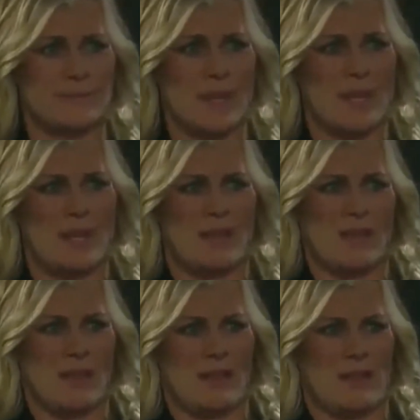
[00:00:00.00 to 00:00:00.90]

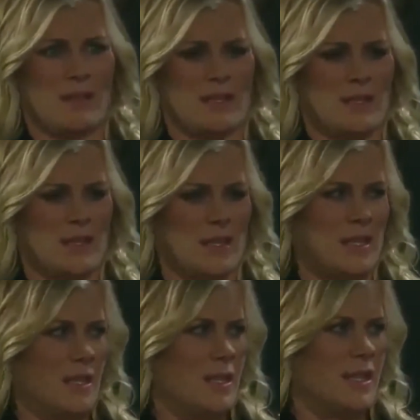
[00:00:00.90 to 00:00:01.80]

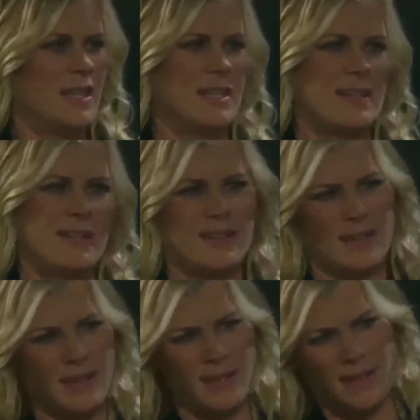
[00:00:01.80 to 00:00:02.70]
[no speech]